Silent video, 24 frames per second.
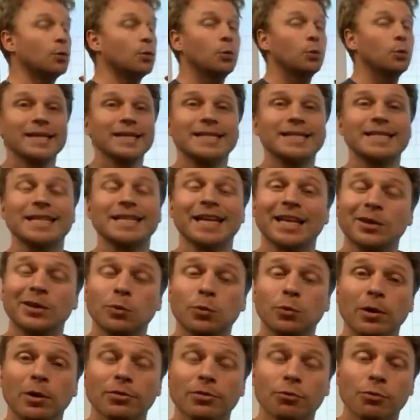did
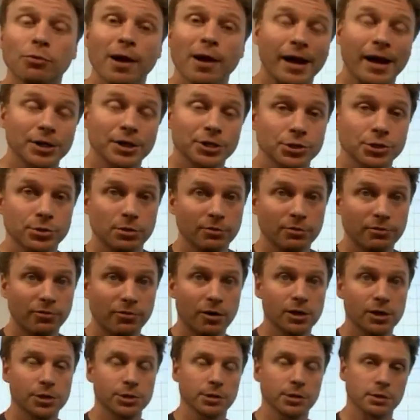with rational
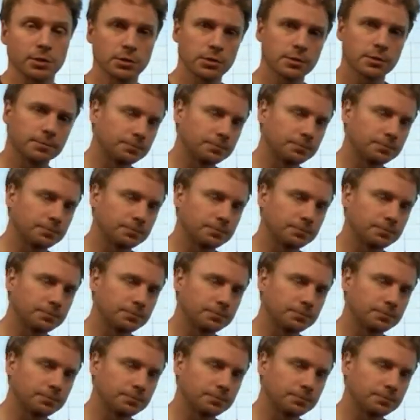functions,